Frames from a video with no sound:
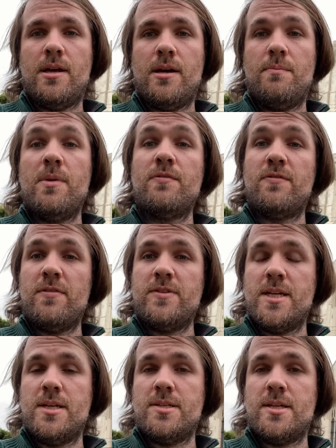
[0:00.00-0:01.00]

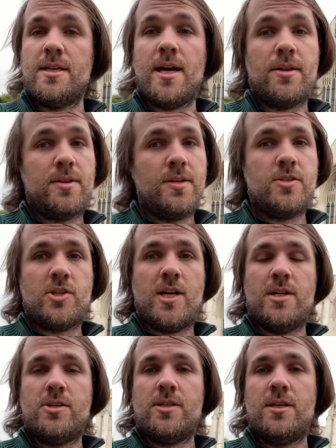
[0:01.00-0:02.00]
mid-50s that things
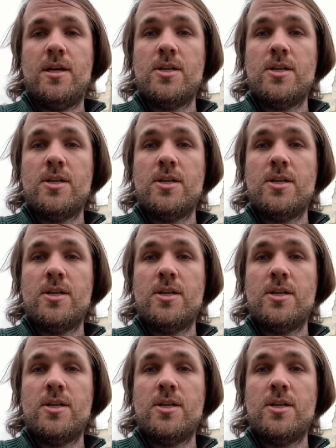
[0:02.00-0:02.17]
changed.